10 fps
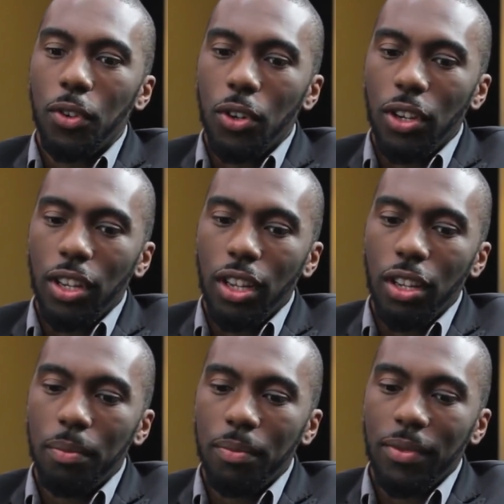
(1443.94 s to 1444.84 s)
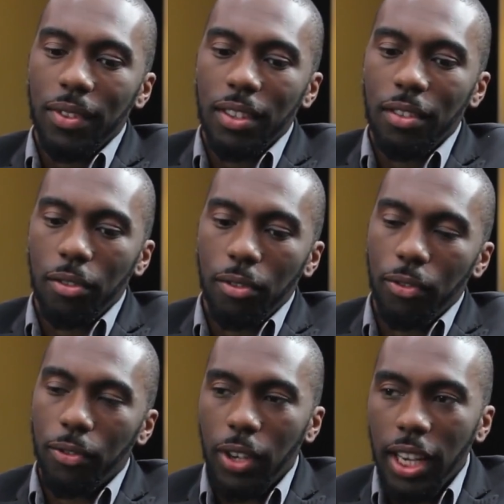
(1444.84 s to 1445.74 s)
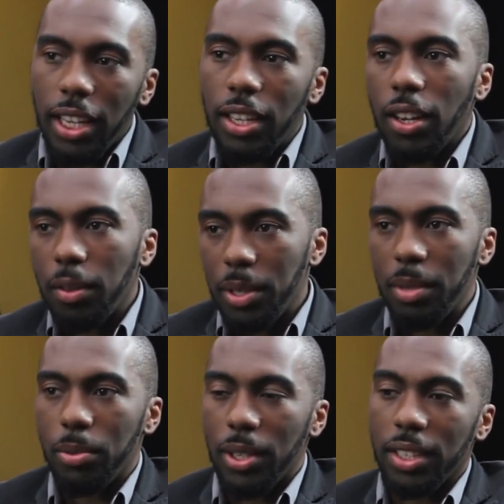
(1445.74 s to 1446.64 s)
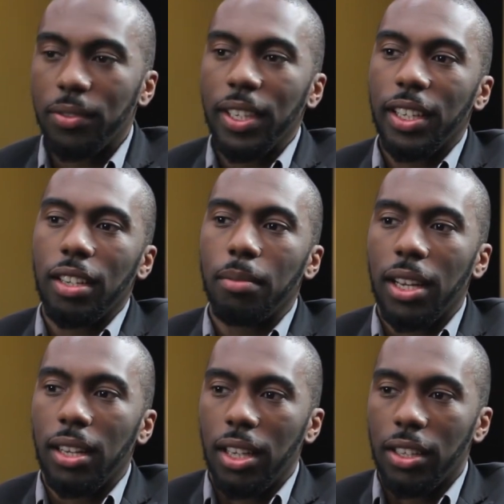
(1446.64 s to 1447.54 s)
For any young people that's thinking about,